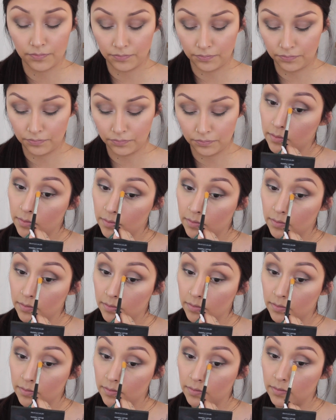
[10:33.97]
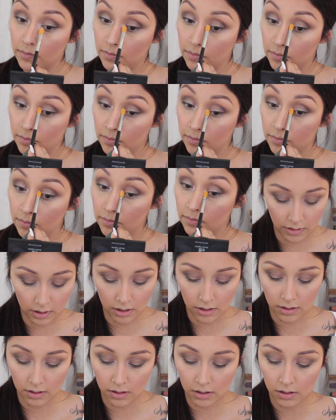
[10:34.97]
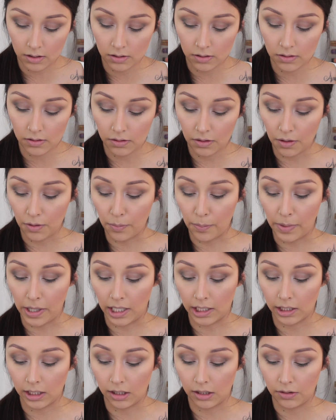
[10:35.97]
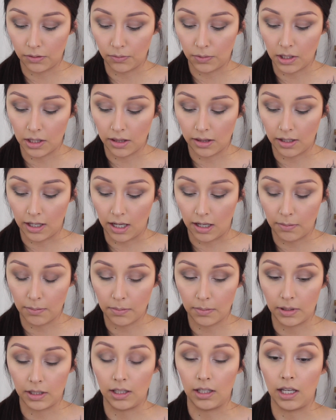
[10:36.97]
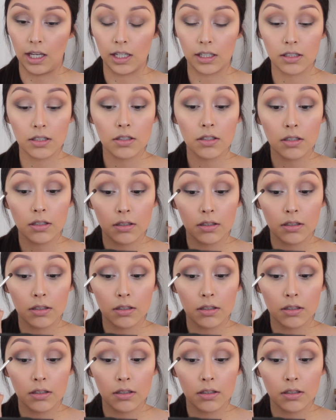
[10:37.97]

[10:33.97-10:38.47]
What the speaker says: Let's go back in with that black.